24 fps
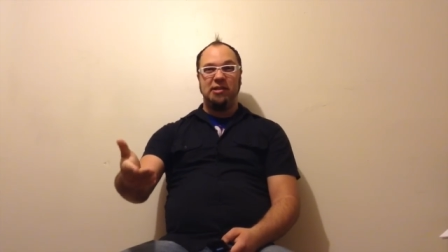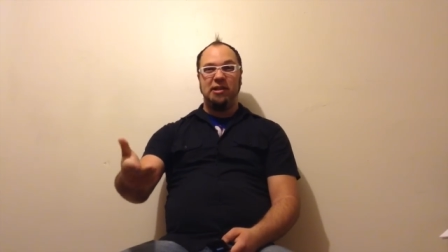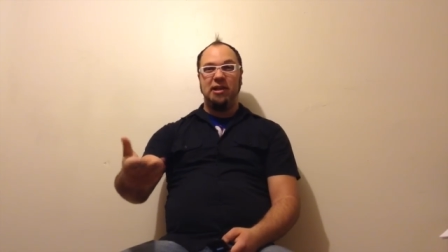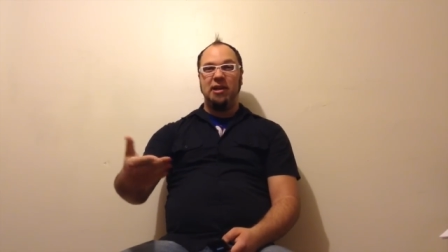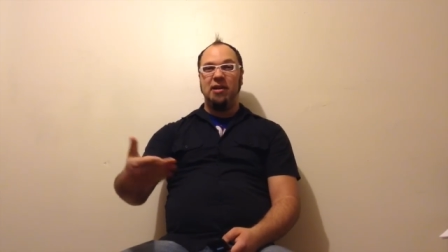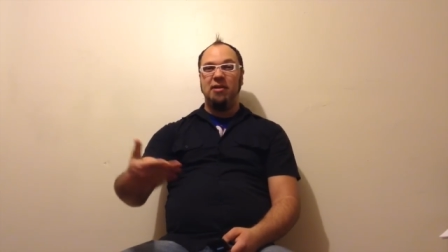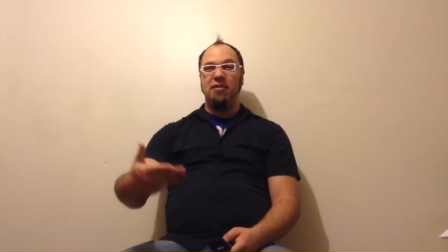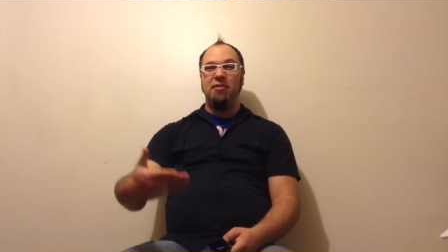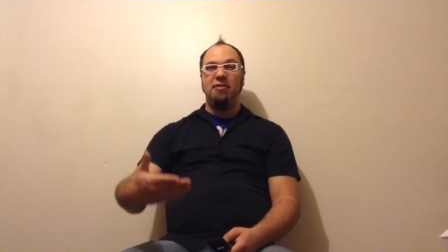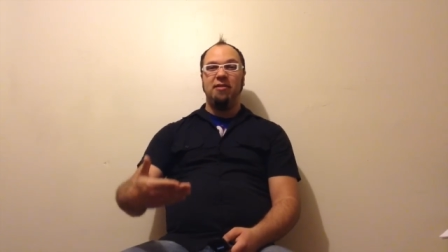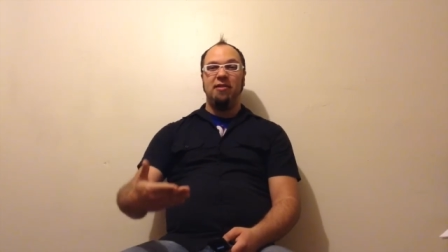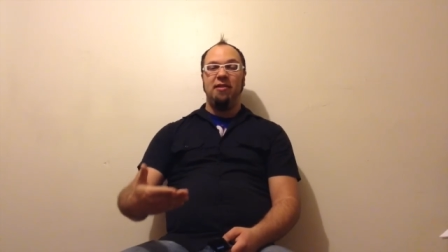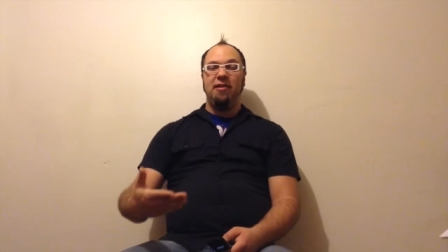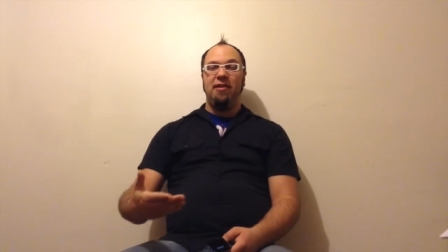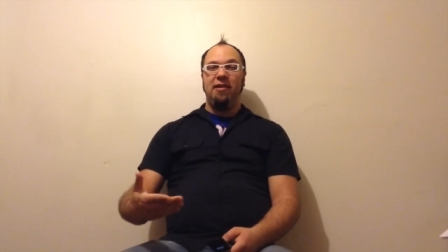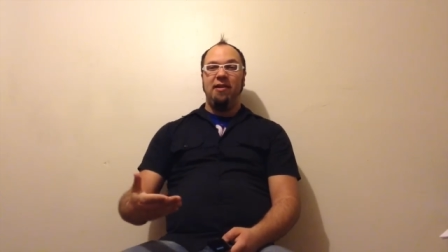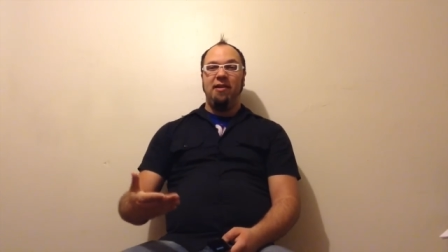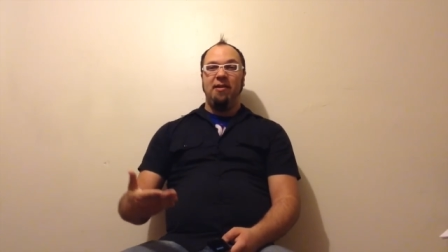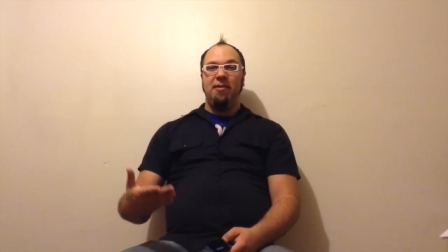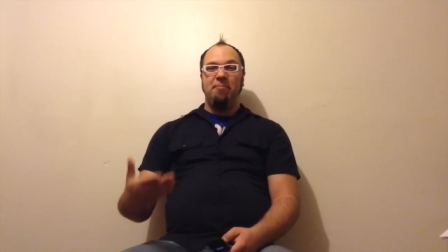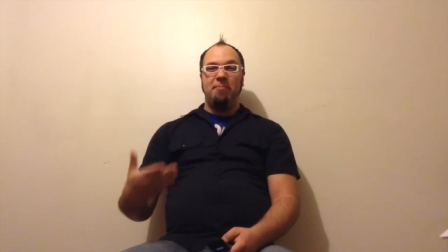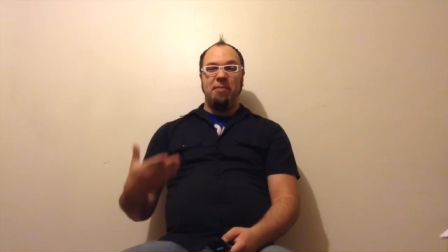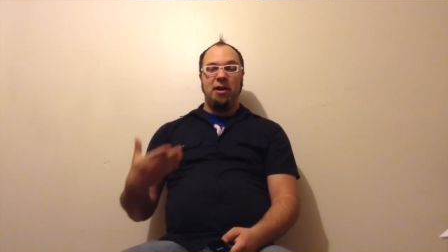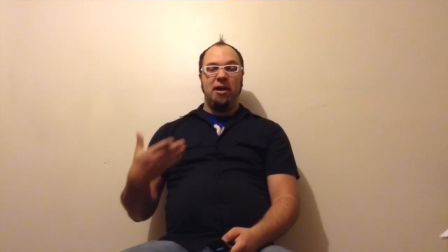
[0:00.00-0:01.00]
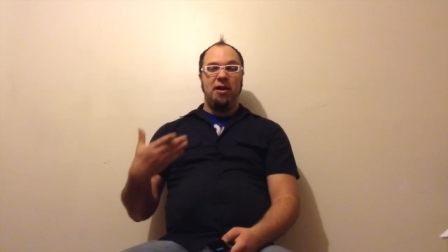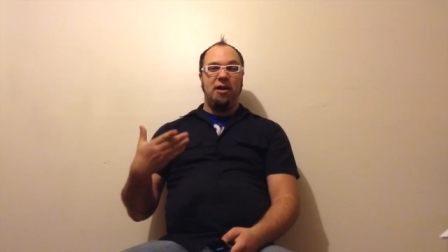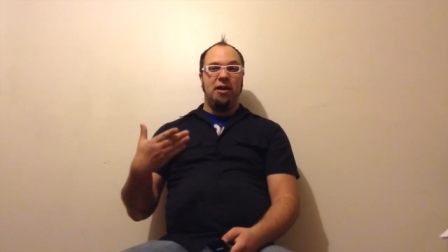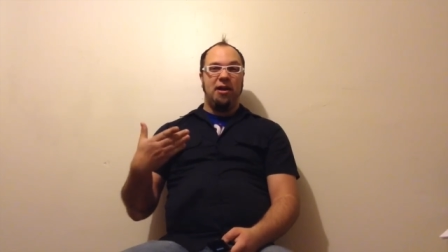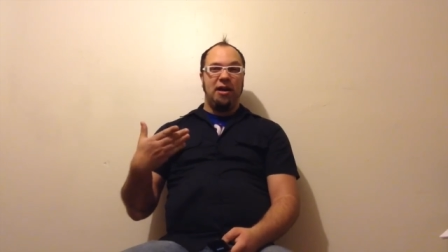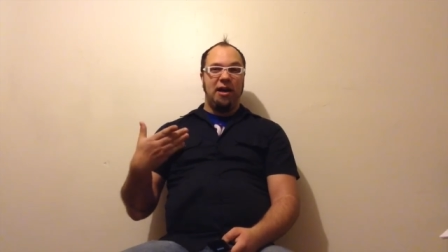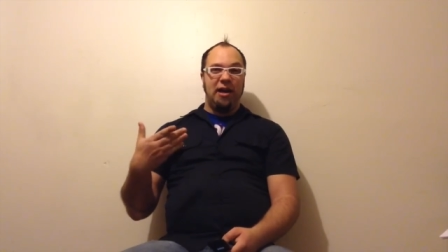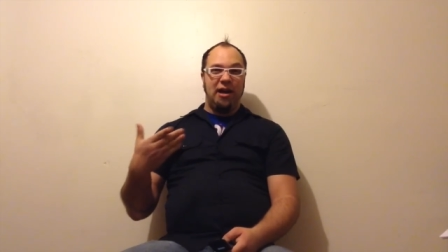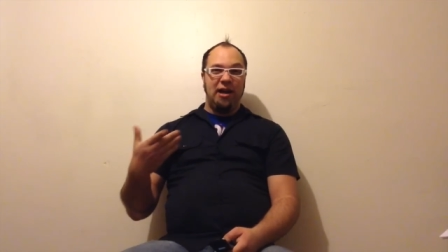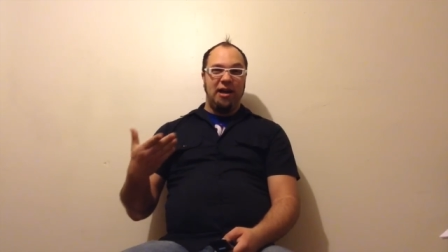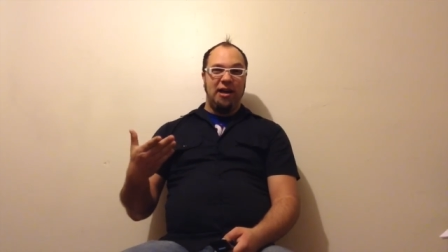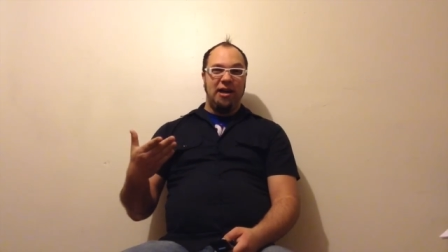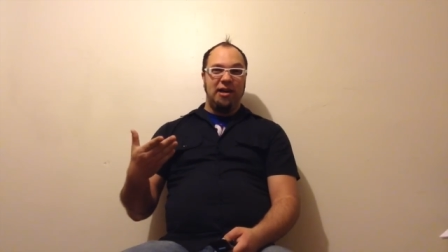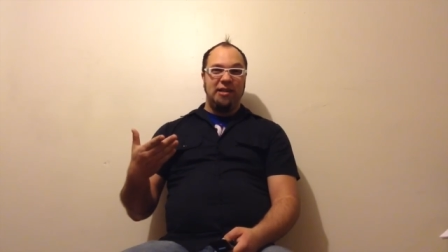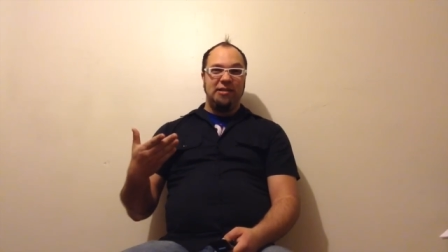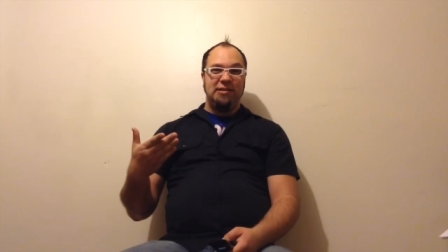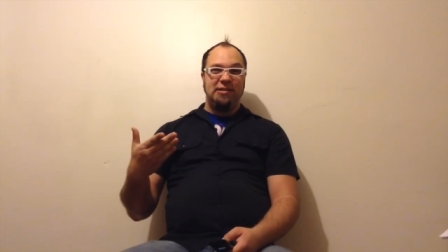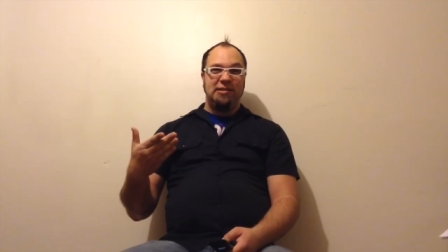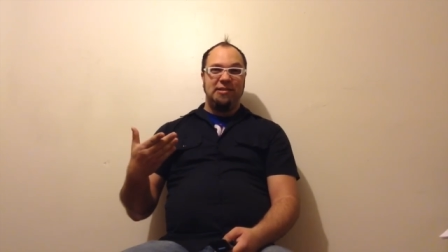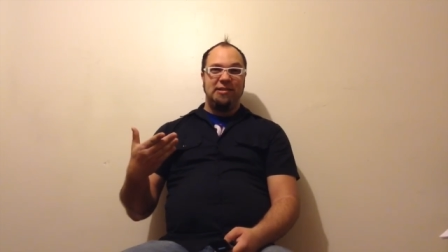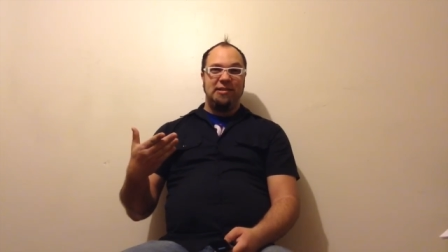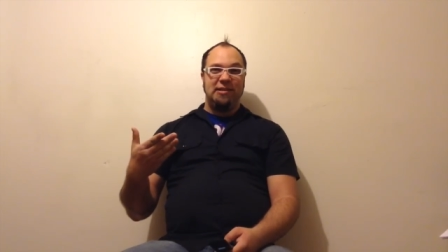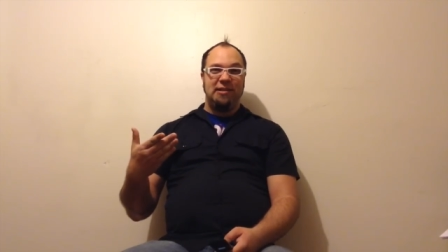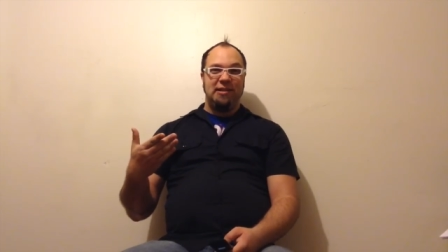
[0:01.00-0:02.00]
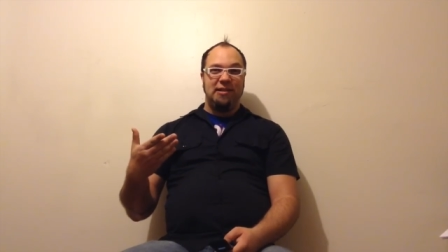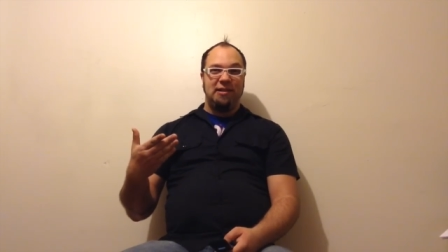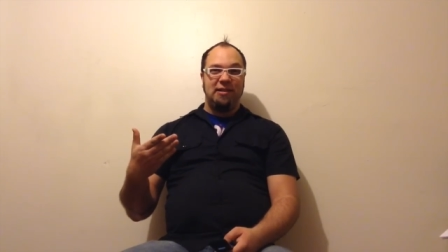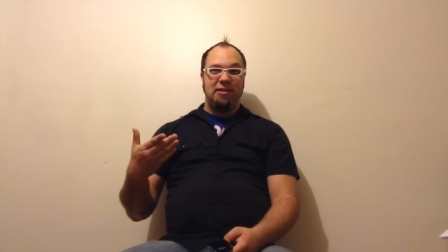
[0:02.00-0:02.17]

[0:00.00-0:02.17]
Now, my eyes